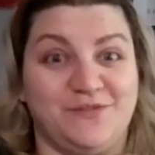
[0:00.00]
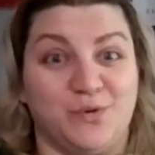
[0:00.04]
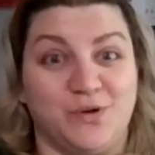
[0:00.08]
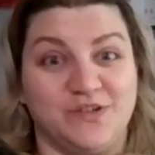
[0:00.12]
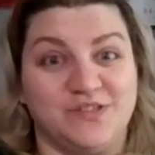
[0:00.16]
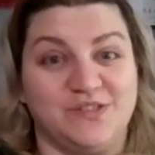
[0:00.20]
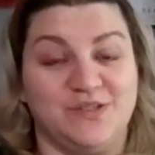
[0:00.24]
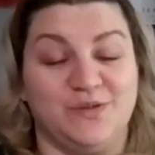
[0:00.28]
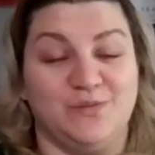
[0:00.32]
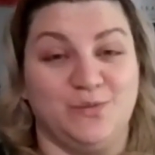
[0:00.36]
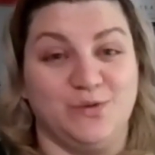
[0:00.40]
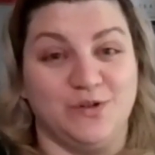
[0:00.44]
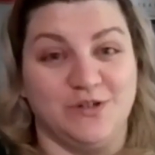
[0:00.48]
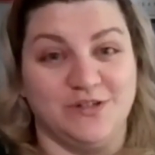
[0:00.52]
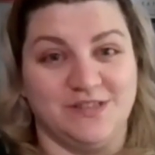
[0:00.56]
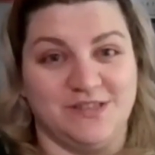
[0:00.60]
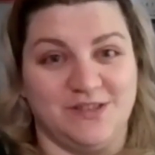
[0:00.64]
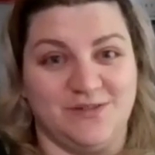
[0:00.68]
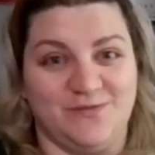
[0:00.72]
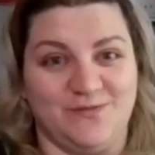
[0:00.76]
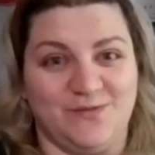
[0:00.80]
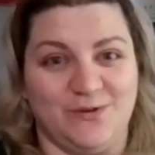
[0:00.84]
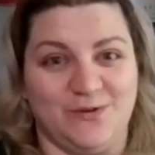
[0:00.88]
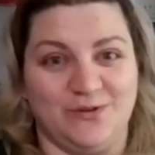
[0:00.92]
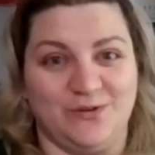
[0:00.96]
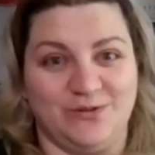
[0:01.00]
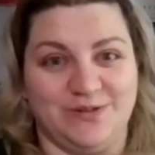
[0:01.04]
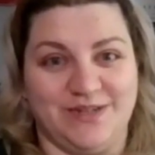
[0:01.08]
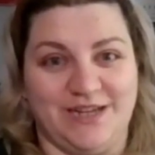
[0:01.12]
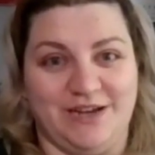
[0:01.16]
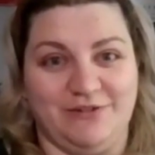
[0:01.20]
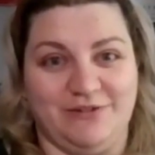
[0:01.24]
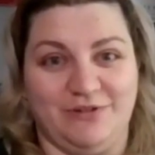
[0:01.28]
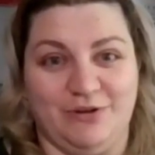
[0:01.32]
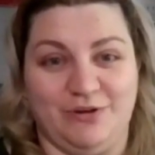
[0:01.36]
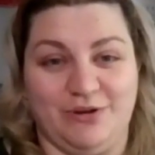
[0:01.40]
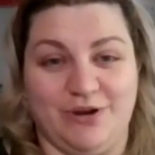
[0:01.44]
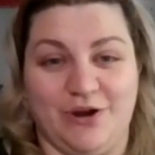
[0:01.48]
worse and worse the further
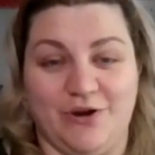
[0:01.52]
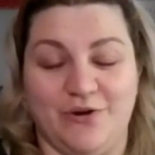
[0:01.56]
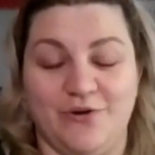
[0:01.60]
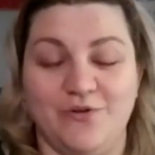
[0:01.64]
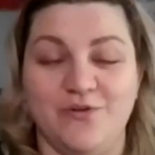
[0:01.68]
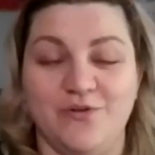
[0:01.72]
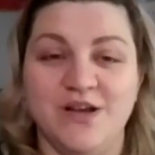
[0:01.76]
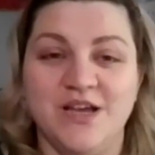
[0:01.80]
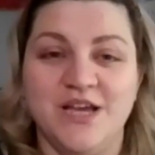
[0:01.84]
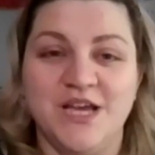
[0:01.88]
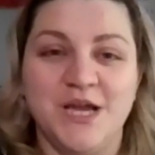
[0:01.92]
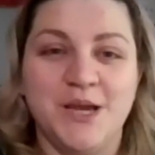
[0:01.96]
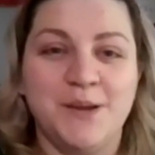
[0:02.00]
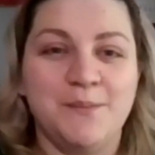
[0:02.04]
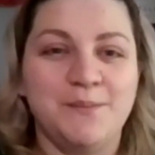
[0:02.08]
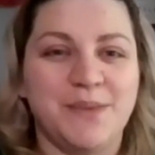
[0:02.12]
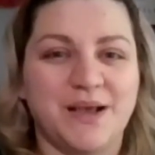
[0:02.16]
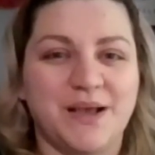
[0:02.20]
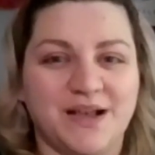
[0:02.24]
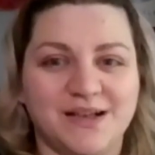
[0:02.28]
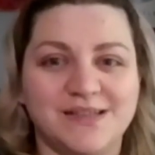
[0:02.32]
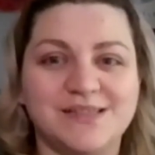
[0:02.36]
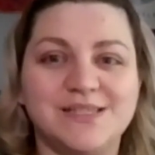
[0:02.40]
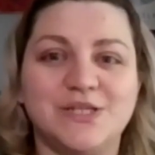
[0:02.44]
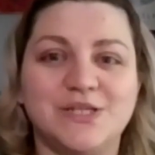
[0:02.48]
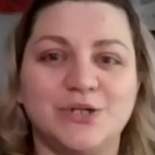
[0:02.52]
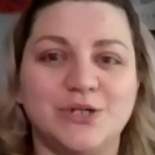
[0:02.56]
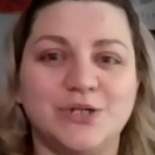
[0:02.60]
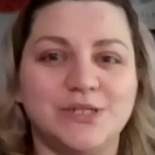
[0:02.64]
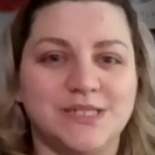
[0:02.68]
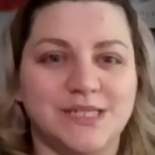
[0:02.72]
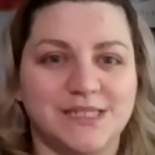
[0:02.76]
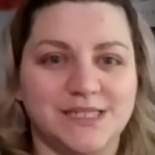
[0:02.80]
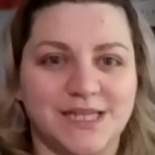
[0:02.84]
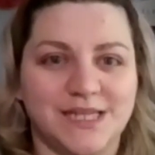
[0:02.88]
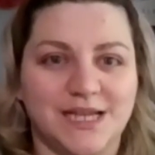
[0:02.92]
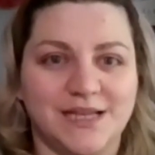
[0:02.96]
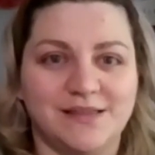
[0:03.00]
down you go, because there
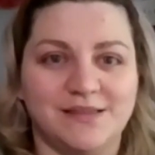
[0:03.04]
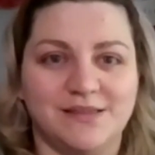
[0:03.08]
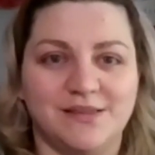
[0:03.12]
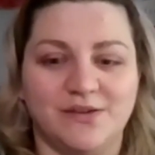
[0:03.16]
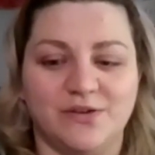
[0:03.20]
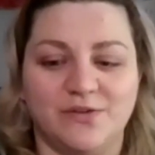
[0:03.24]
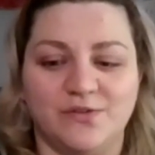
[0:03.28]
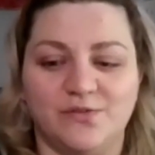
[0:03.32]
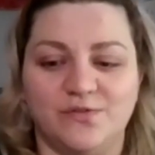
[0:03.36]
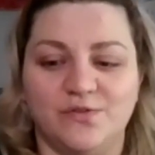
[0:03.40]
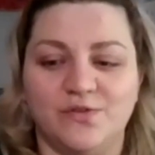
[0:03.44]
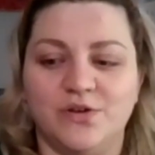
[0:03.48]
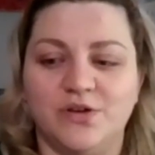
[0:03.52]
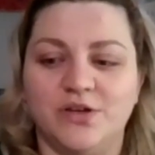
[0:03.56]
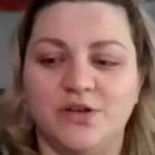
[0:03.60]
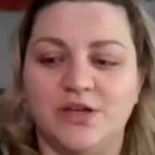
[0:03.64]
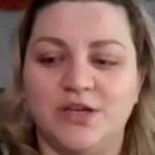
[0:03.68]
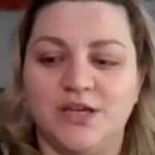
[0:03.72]
is a sense of,